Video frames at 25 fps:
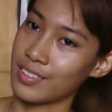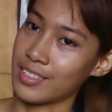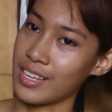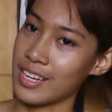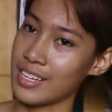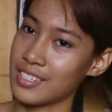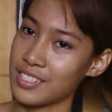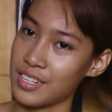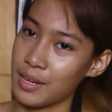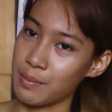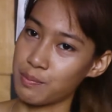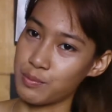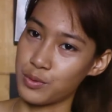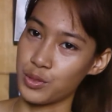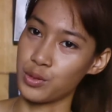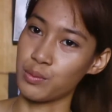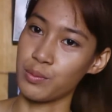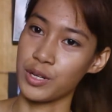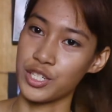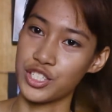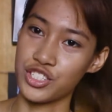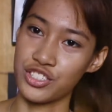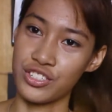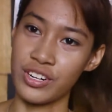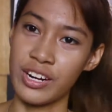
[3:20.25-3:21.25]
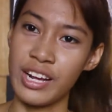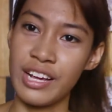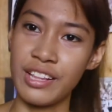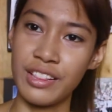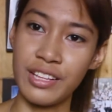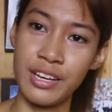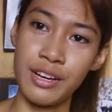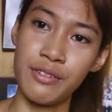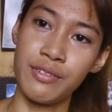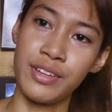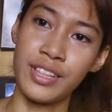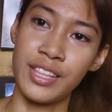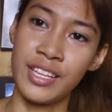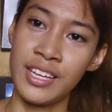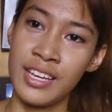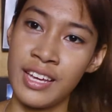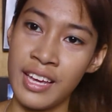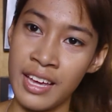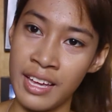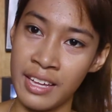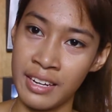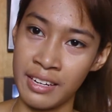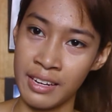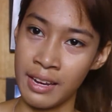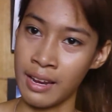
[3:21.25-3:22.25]
takes up too much
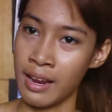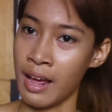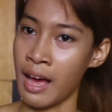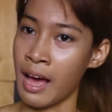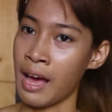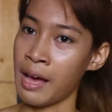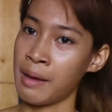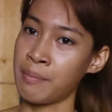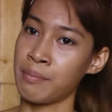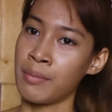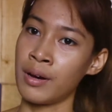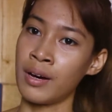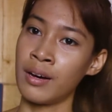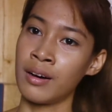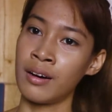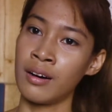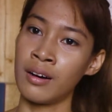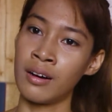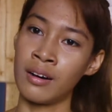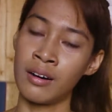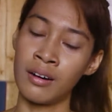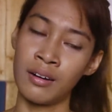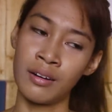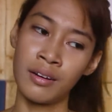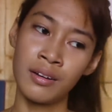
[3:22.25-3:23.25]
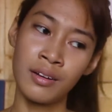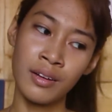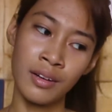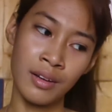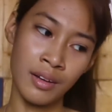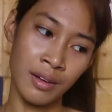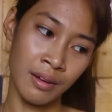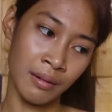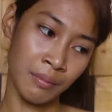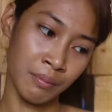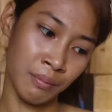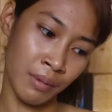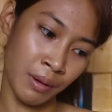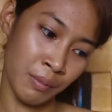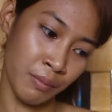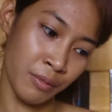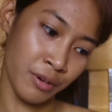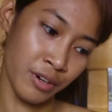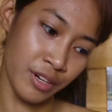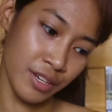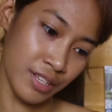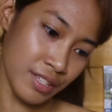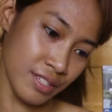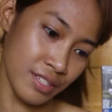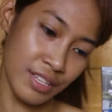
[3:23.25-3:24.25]
creativity, and I'm a
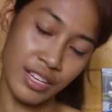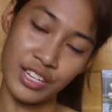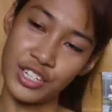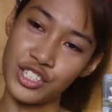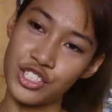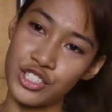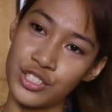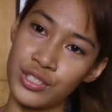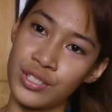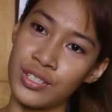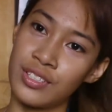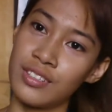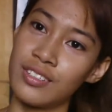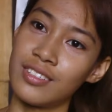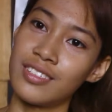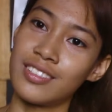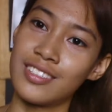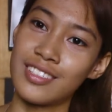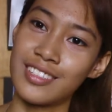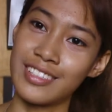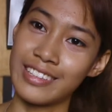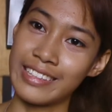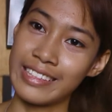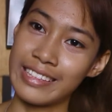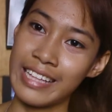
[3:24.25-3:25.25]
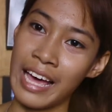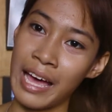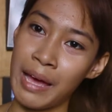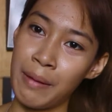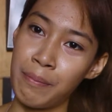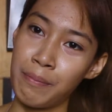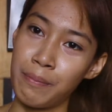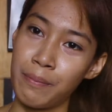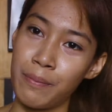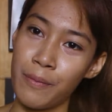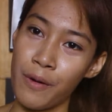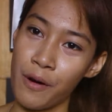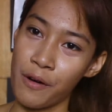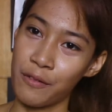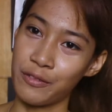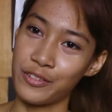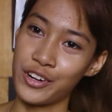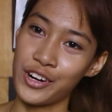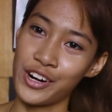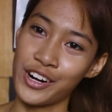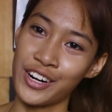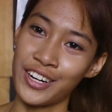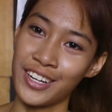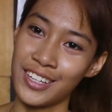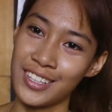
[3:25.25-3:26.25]
memorization type of
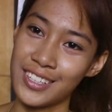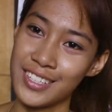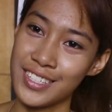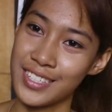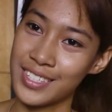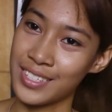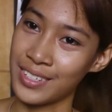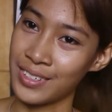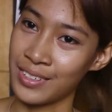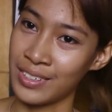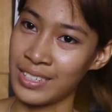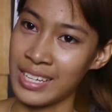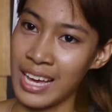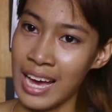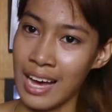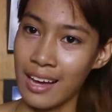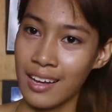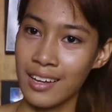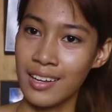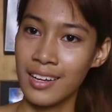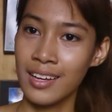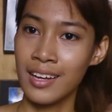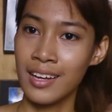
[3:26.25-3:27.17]
girl, so yeah,